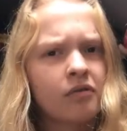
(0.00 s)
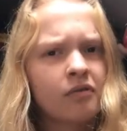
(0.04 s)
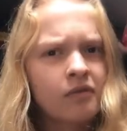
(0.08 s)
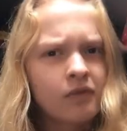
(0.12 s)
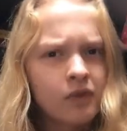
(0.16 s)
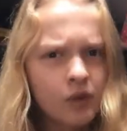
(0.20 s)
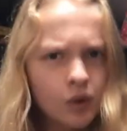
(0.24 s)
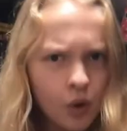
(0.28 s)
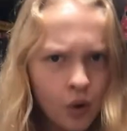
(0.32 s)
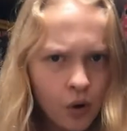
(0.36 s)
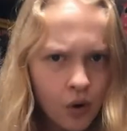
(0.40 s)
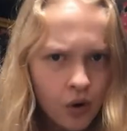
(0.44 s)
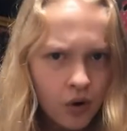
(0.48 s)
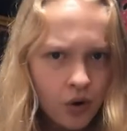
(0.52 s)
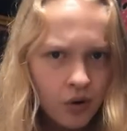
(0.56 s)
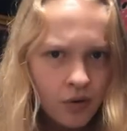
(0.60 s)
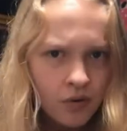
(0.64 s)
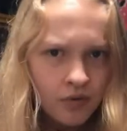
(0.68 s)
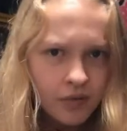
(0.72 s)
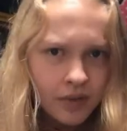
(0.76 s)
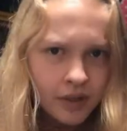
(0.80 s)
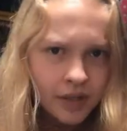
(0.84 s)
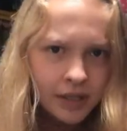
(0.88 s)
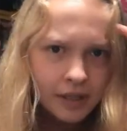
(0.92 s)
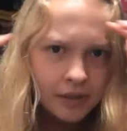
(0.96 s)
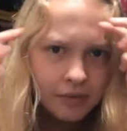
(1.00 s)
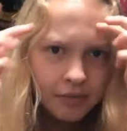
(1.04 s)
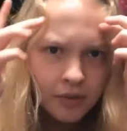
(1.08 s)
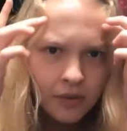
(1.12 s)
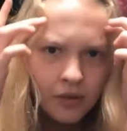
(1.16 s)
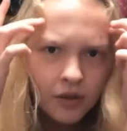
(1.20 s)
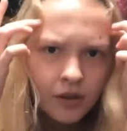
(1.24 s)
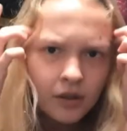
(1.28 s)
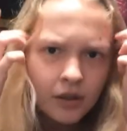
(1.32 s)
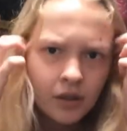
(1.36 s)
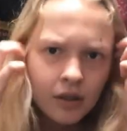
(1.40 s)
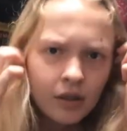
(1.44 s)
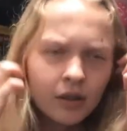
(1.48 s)
flaw for this
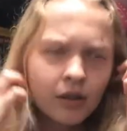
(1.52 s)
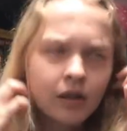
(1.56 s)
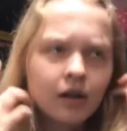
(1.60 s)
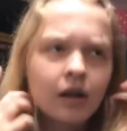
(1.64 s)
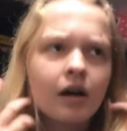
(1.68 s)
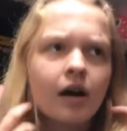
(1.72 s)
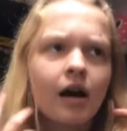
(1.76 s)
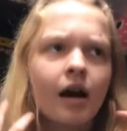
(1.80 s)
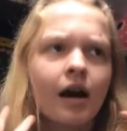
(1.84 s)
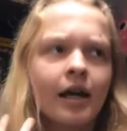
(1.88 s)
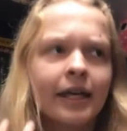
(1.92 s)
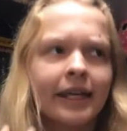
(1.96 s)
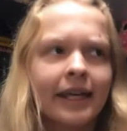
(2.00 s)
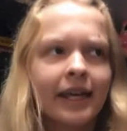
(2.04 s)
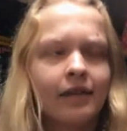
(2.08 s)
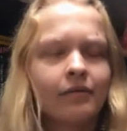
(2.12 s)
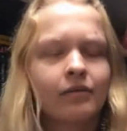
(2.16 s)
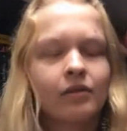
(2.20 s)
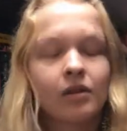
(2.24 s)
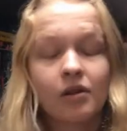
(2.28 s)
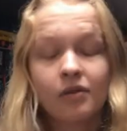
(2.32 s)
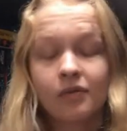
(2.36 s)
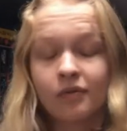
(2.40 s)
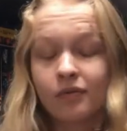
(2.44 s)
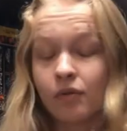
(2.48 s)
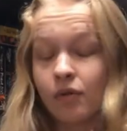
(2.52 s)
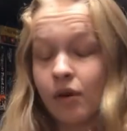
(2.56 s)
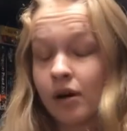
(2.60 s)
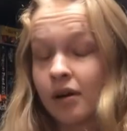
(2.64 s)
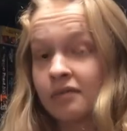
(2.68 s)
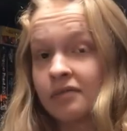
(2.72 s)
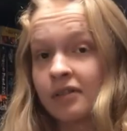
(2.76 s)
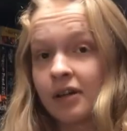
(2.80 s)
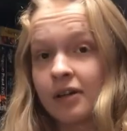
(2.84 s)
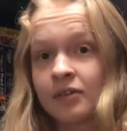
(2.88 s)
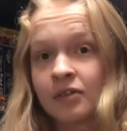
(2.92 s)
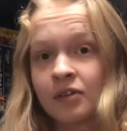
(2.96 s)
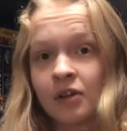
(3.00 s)
book, I gave it a 4 out
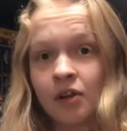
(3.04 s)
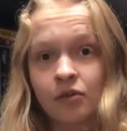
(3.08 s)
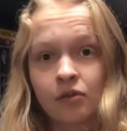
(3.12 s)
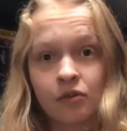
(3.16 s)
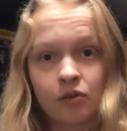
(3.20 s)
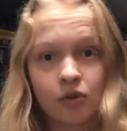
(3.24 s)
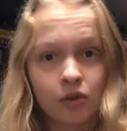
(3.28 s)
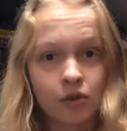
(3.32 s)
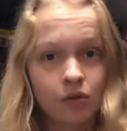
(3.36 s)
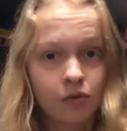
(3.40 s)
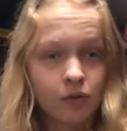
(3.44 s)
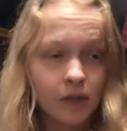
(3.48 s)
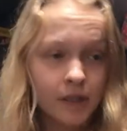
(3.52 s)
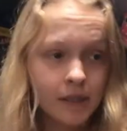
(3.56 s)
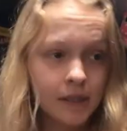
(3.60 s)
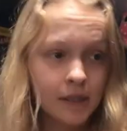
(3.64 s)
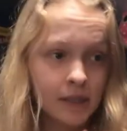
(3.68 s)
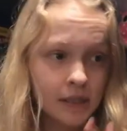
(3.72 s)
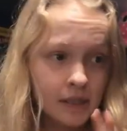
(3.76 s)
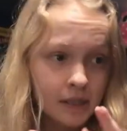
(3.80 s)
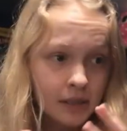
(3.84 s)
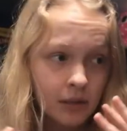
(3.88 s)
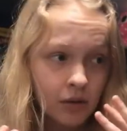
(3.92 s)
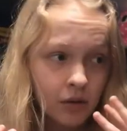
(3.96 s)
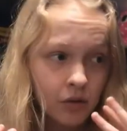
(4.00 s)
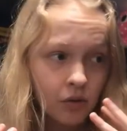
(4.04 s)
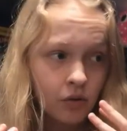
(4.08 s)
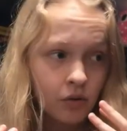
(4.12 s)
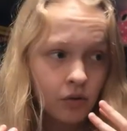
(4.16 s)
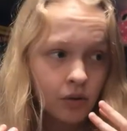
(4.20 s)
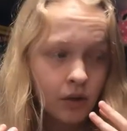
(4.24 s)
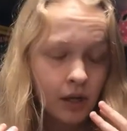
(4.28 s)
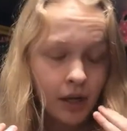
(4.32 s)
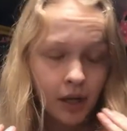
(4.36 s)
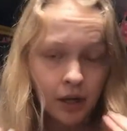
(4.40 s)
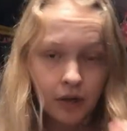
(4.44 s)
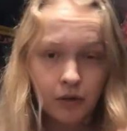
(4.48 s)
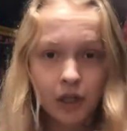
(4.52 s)
of 5 stars on Goodreads, it's still
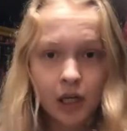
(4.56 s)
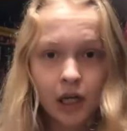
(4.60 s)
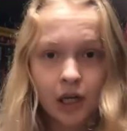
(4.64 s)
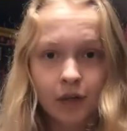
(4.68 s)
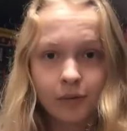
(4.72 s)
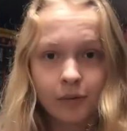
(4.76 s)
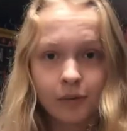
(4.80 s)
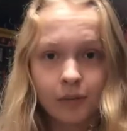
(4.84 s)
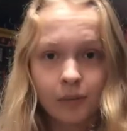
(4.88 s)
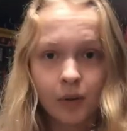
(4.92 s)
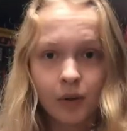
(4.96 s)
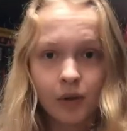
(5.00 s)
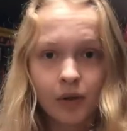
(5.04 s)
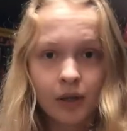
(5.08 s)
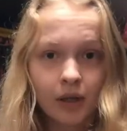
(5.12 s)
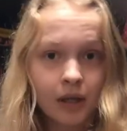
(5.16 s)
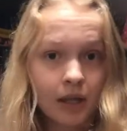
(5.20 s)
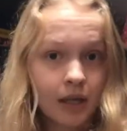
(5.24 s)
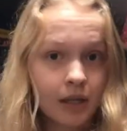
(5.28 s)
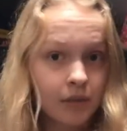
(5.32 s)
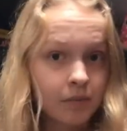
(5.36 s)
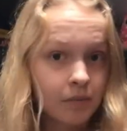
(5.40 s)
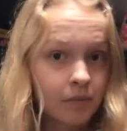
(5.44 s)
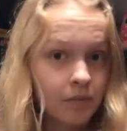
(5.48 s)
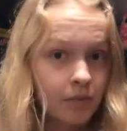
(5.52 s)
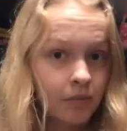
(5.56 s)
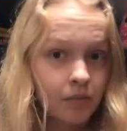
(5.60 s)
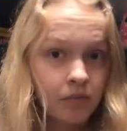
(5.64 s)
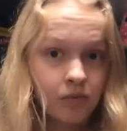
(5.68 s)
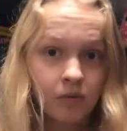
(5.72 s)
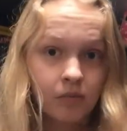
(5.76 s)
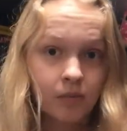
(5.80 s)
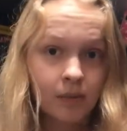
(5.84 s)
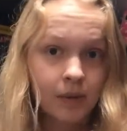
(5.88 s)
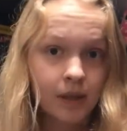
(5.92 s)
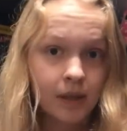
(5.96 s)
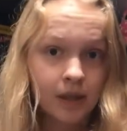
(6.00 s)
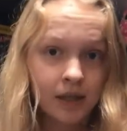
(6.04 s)
an incredible book, it's
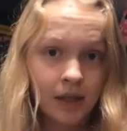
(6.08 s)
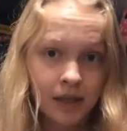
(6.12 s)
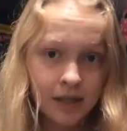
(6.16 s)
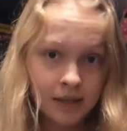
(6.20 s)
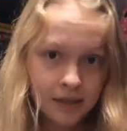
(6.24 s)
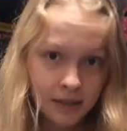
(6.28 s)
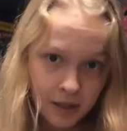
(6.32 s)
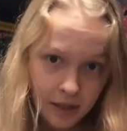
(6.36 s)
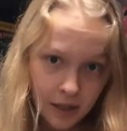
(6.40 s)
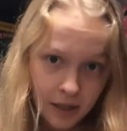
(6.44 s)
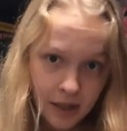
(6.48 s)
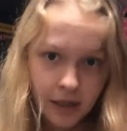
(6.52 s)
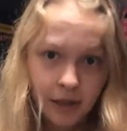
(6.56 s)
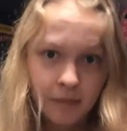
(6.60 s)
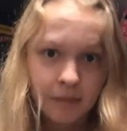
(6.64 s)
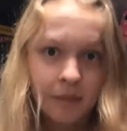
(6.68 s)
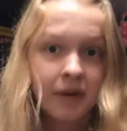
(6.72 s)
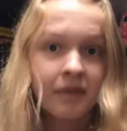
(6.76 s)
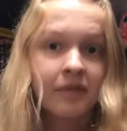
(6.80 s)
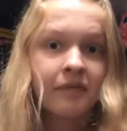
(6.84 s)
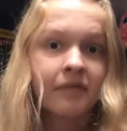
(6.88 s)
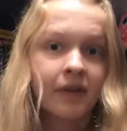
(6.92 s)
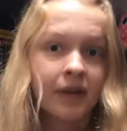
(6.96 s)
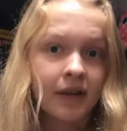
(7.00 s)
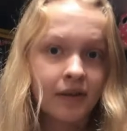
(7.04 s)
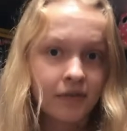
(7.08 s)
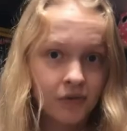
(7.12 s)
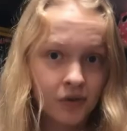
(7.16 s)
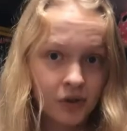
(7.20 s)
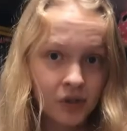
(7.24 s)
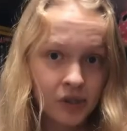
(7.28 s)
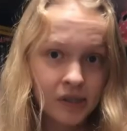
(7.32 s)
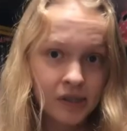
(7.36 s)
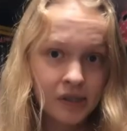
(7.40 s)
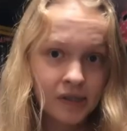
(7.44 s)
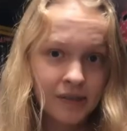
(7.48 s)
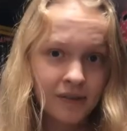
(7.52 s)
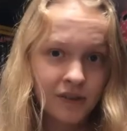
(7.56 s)
probably is in like my
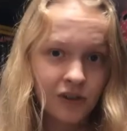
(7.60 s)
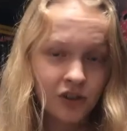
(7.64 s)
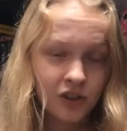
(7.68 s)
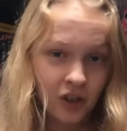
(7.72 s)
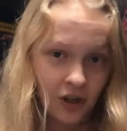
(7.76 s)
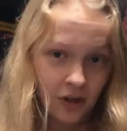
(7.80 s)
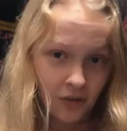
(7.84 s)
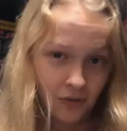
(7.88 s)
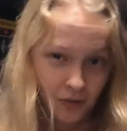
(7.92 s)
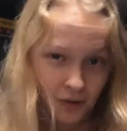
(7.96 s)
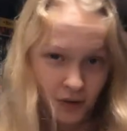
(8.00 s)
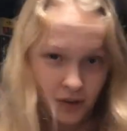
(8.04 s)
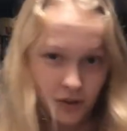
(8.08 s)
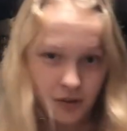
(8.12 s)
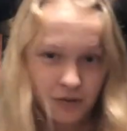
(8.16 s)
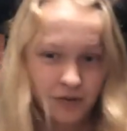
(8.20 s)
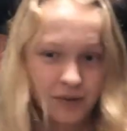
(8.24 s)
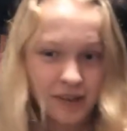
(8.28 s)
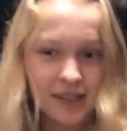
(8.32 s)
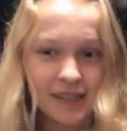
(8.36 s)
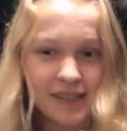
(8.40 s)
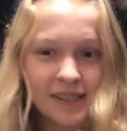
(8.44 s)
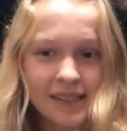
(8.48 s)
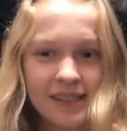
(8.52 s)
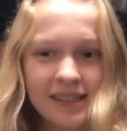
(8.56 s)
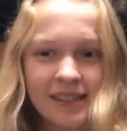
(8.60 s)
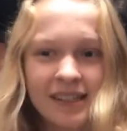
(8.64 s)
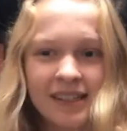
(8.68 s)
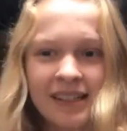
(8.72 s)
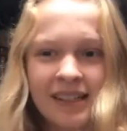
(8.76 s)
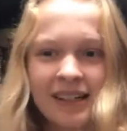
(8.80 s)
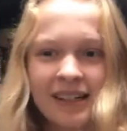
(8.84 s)
favourites shelf on Goodreads